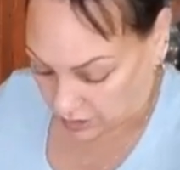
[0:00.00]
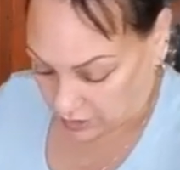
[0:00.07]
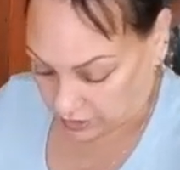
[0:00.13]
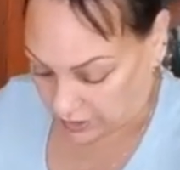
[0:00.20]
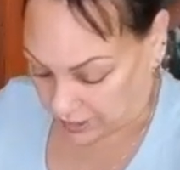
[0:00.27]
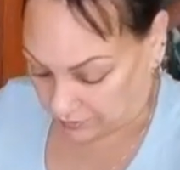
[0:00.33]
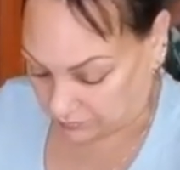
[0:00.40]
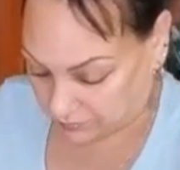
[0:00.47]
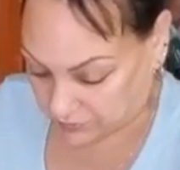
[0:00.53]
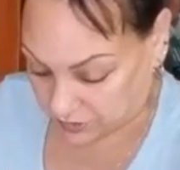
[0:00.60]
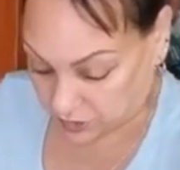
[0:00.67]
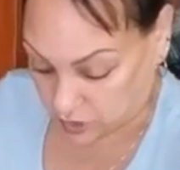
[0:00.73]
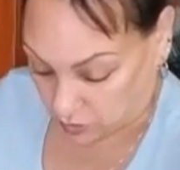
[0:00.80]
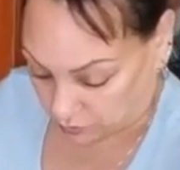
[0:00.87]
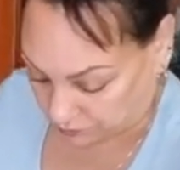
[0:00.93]
Okay,
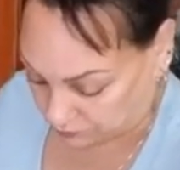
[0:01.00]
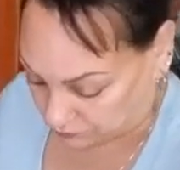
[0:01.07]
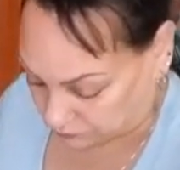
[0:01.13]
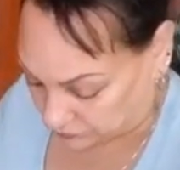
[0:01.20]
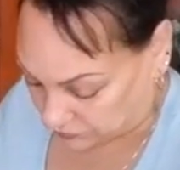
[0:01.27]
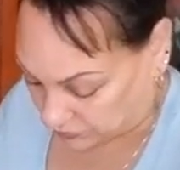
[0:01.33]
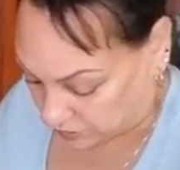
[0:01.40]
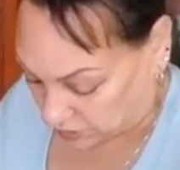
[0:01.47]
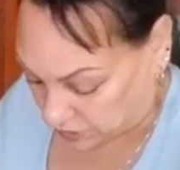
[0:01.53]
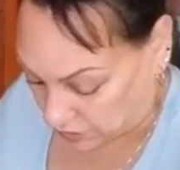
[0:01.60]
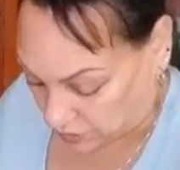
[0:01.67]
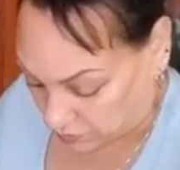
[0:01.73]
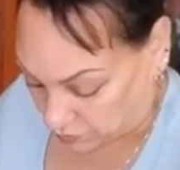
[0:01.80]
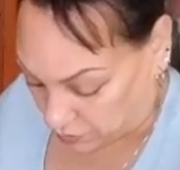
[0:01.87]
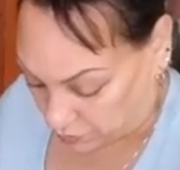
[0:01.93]
so
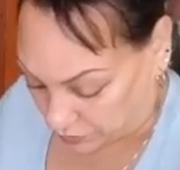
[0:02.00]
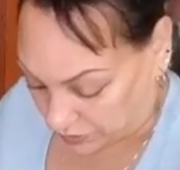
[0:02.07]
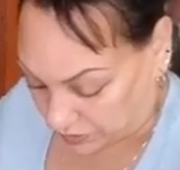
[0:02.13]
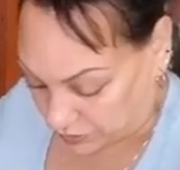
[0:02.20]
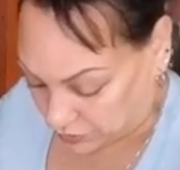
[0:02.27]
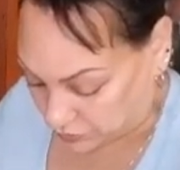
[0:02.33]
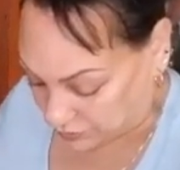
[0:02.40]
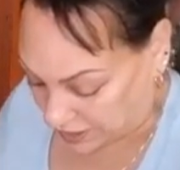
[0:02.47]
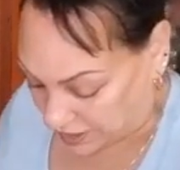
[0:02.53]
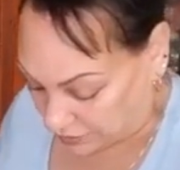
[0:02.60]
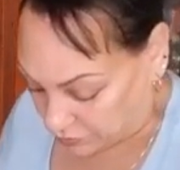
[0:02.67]
what we're gonna do now,